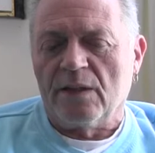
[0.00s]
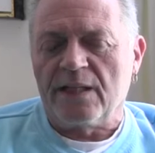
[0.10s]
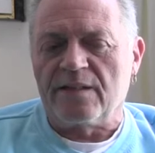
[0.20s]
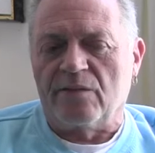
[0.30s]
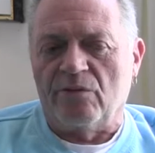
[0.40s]

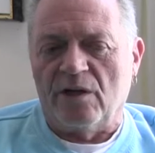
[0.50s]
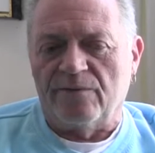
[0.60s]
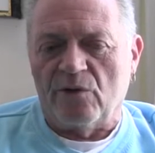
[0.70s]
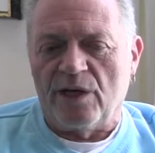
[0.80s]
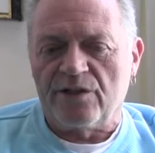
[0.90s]
That's a
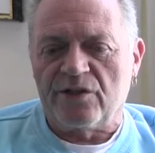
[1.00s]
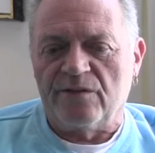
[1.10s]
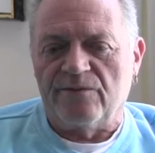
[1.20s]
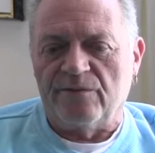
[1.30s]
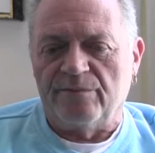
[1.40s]
rough
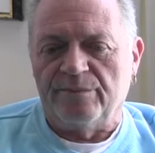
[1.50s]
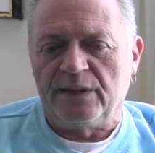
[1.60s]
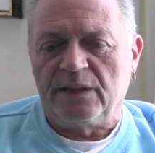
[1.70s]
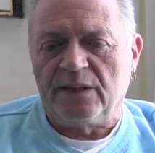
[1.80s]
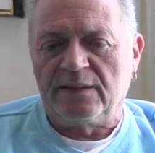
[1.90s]
question
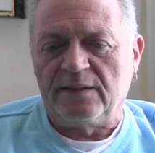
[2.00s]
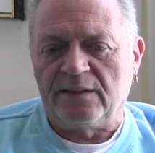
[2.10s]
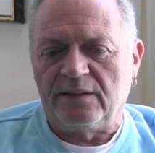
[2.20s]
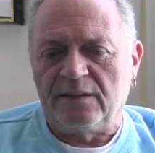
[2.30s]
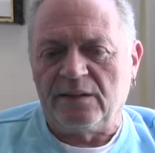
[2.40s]
because
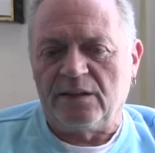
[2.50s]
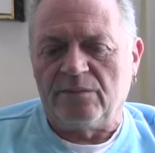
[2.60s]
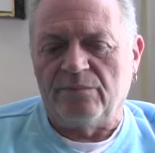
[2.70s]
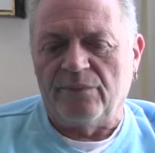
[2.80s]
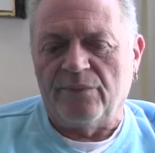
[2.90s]
it um,